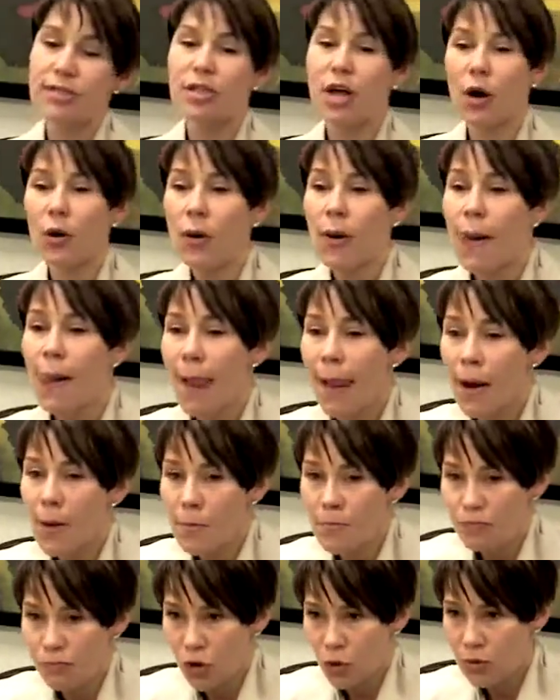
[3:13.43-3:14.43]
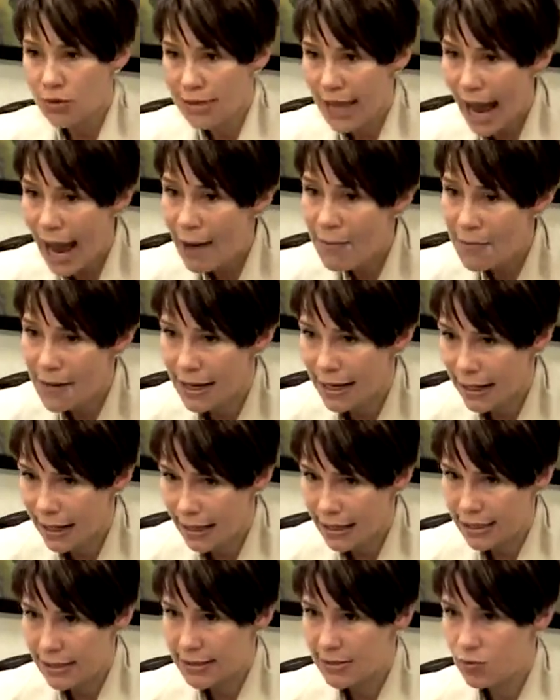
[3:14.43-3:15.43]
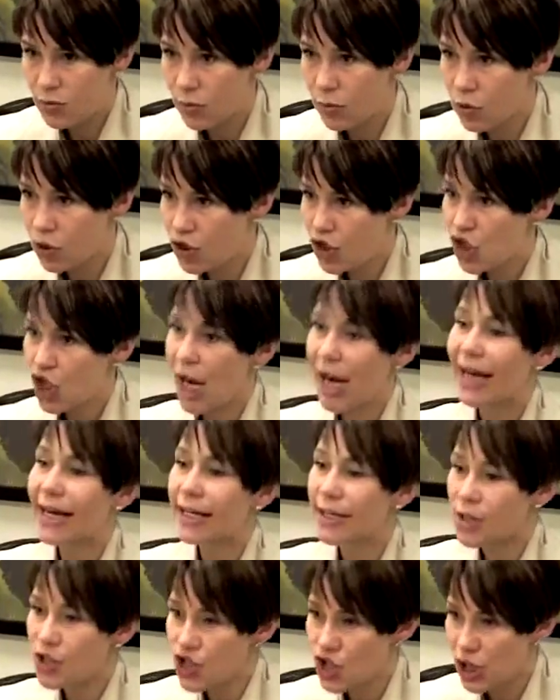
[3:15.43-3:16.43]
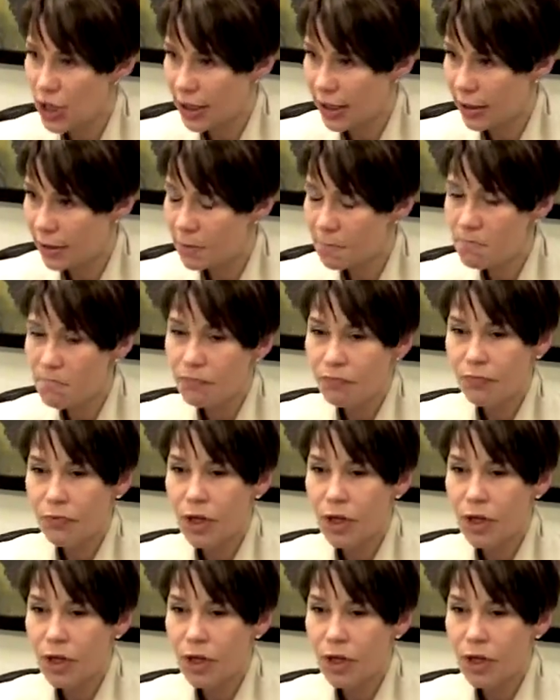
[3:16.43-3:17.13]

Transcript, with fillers: So what's happening is we're changing